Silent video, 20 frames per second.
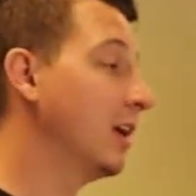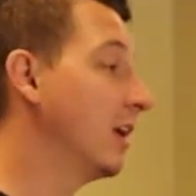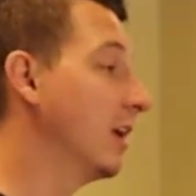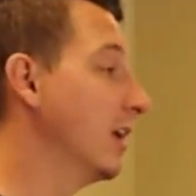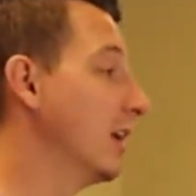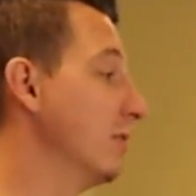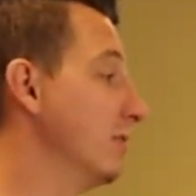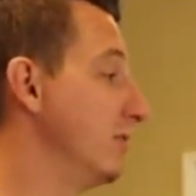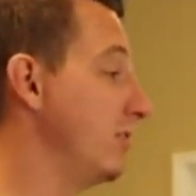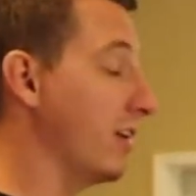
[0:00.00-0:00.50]

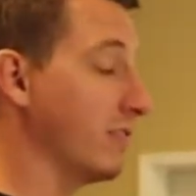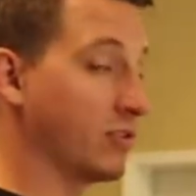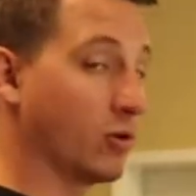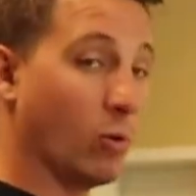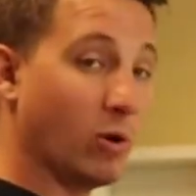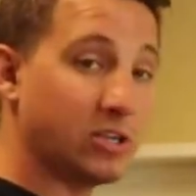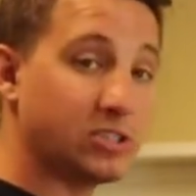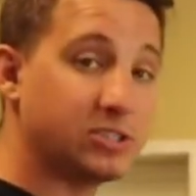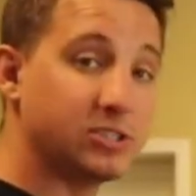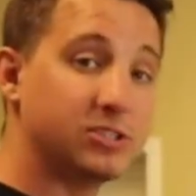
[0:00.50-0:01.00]
if you have
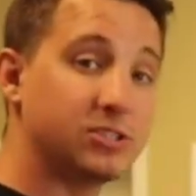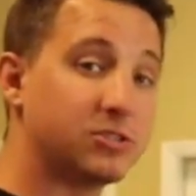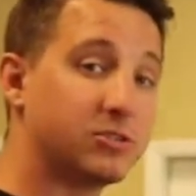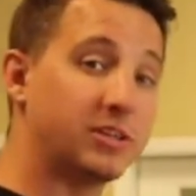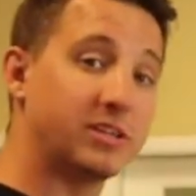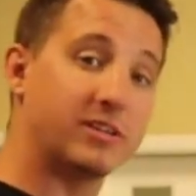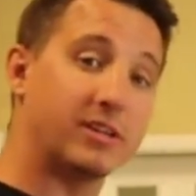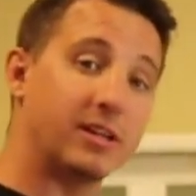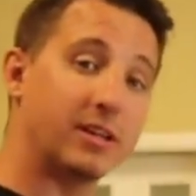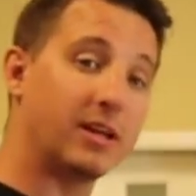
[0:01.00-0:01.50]
questions or
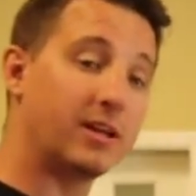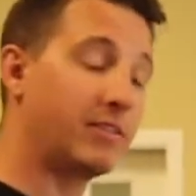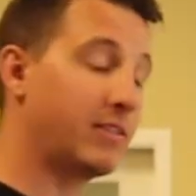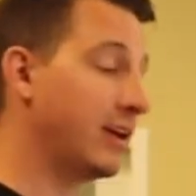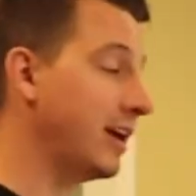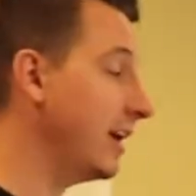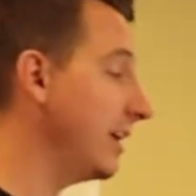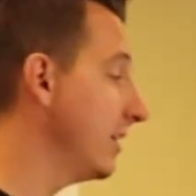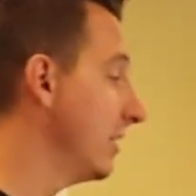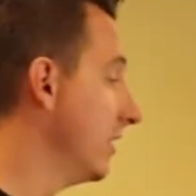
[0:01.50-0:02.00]
anything like
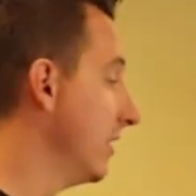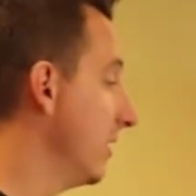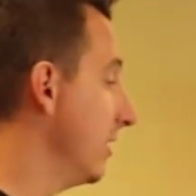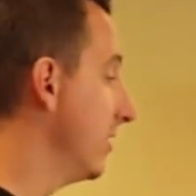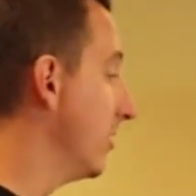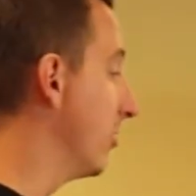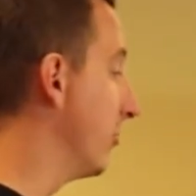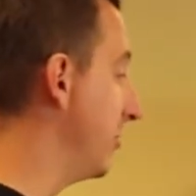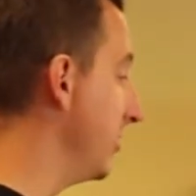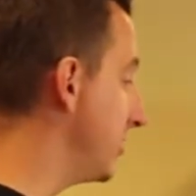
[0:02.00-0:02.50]
that,
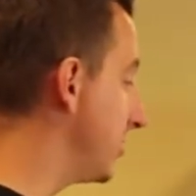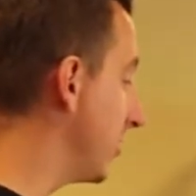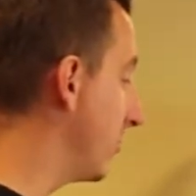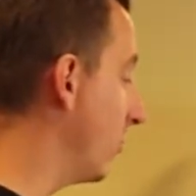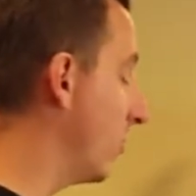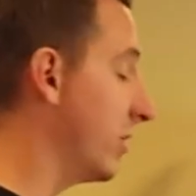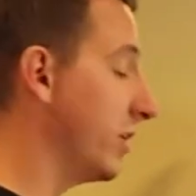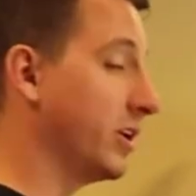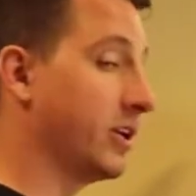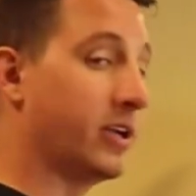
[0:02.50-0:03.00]
there'll be
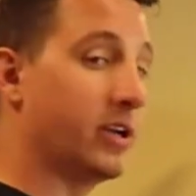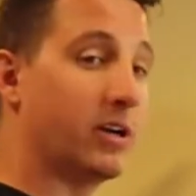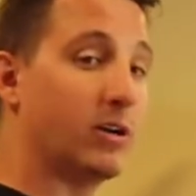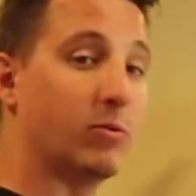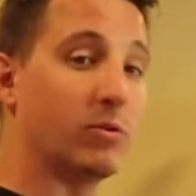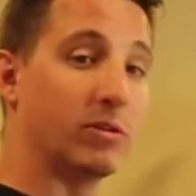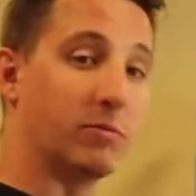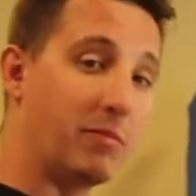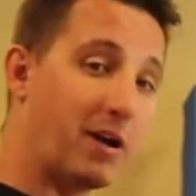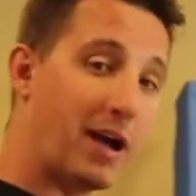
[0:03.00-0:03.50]
someone
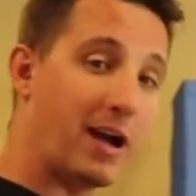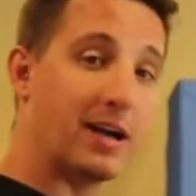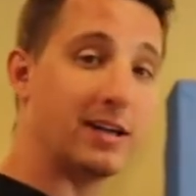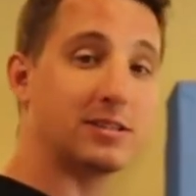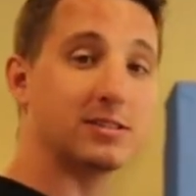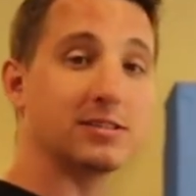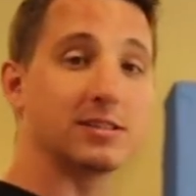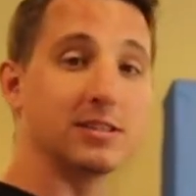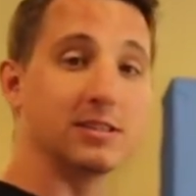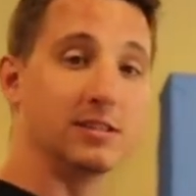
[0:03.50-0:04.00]
here with a
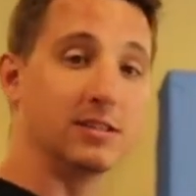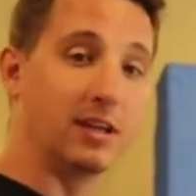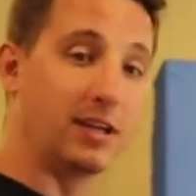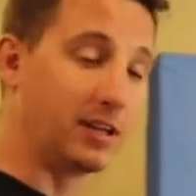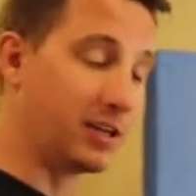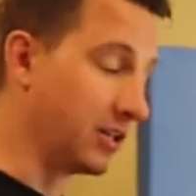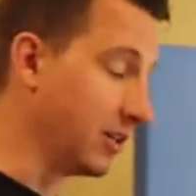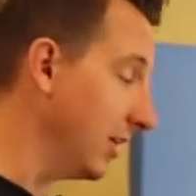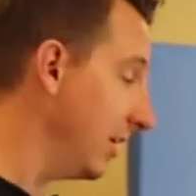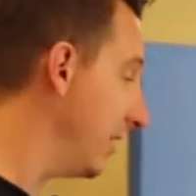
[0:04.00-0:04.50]
mask
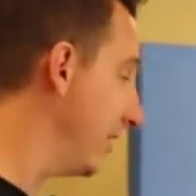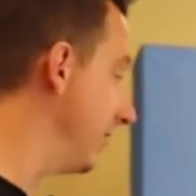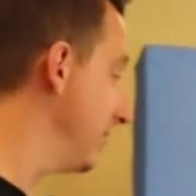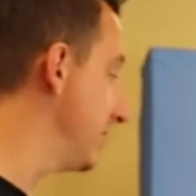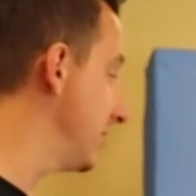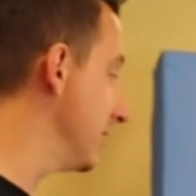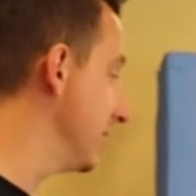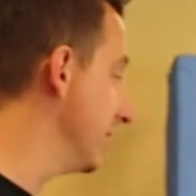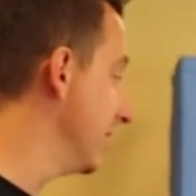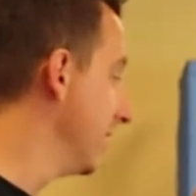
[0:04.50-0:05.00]
and
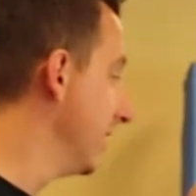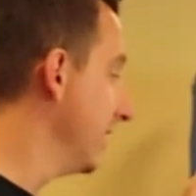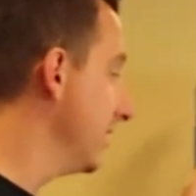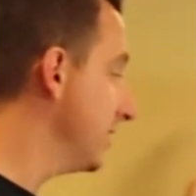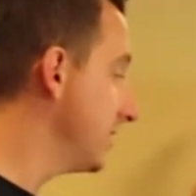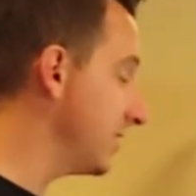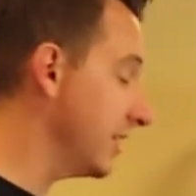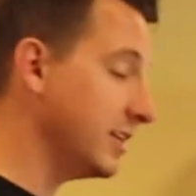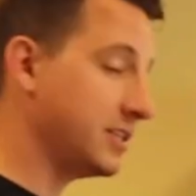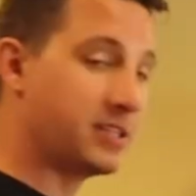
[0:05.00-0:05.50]
gloves and
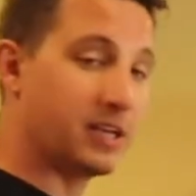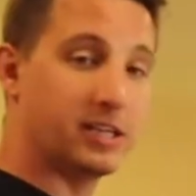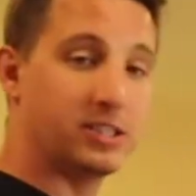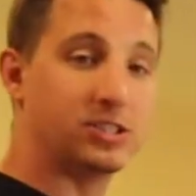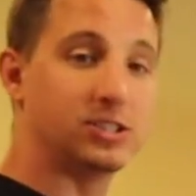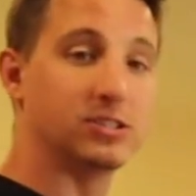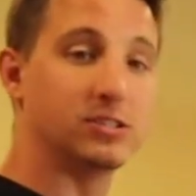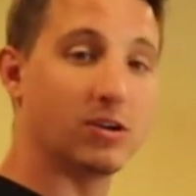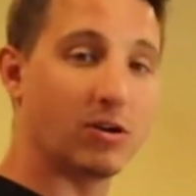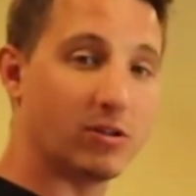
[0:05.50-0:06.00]

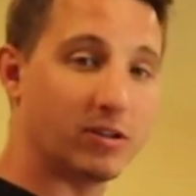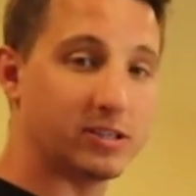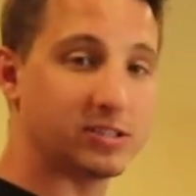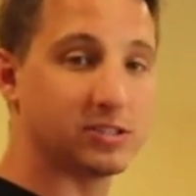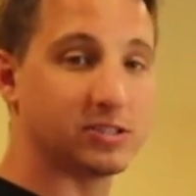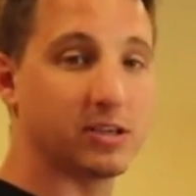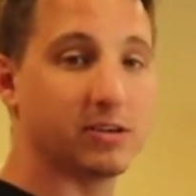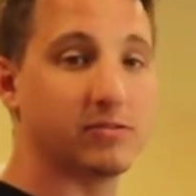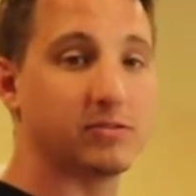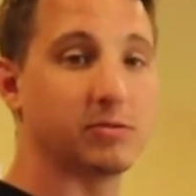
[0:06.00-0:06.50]
sanitation, all that
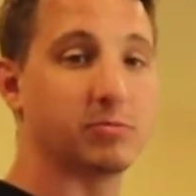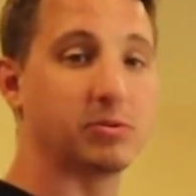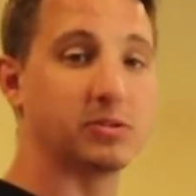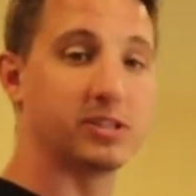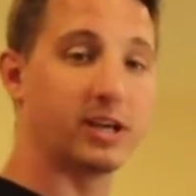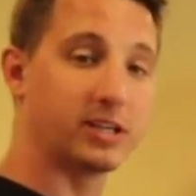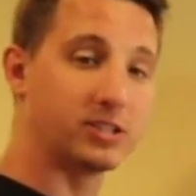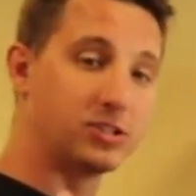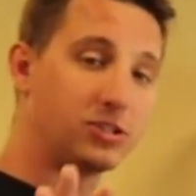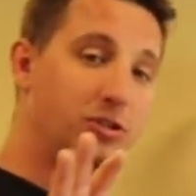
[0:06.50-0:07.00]
stuff to
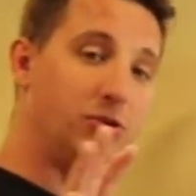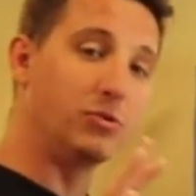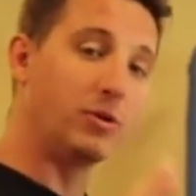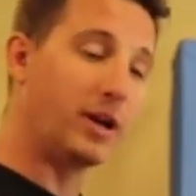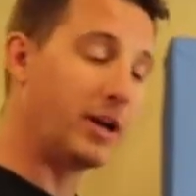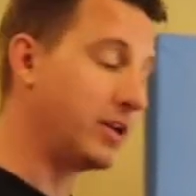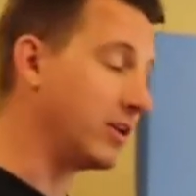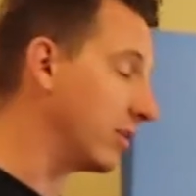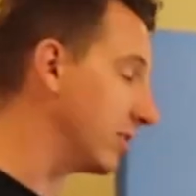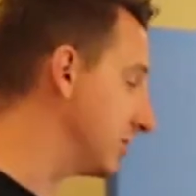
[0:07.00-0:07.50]
protect you
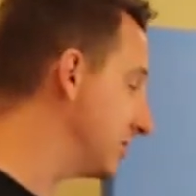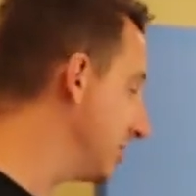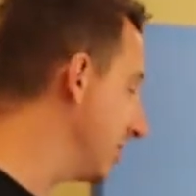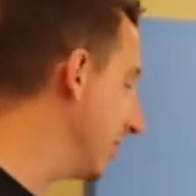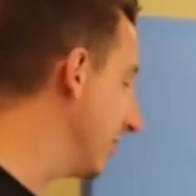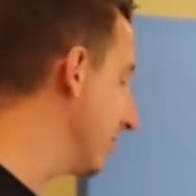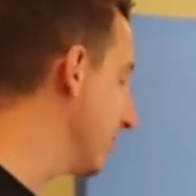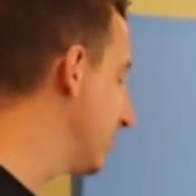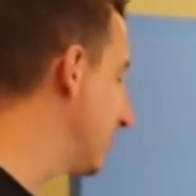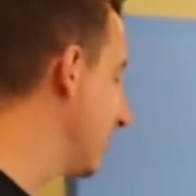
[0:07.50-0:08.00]
and
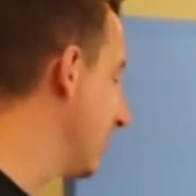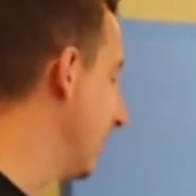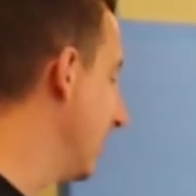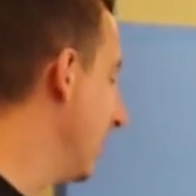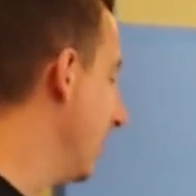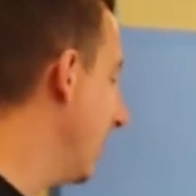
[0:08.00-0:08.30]
ourselves.